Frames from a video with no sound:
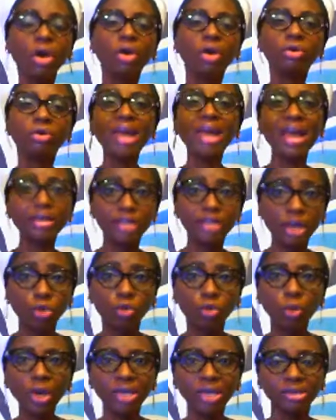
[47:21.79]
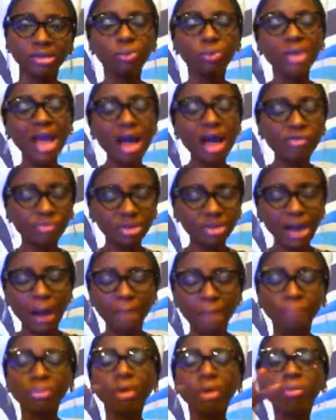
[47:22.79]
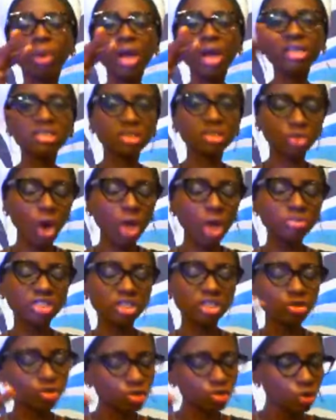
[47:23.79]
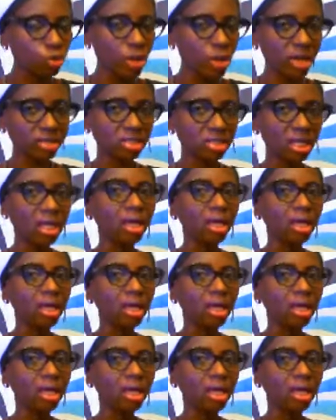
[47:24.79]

You know, like a coin, we have crown. But it comes in two ways.